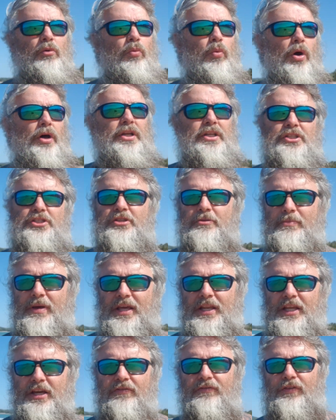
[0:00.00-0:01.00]
What is the
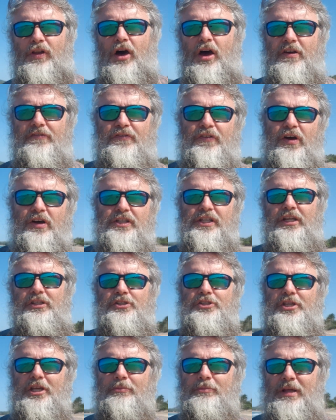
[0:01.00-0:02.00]
meaning of life? I
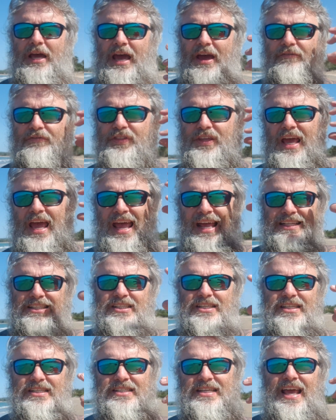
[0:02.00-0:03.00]
don't seem to have the
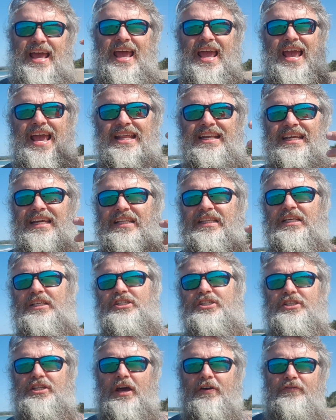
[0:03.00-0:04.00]
answers to any of this
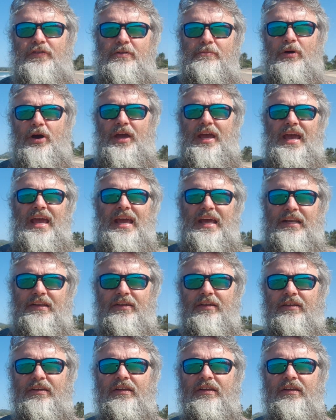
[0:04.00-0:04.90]
stuff in my head.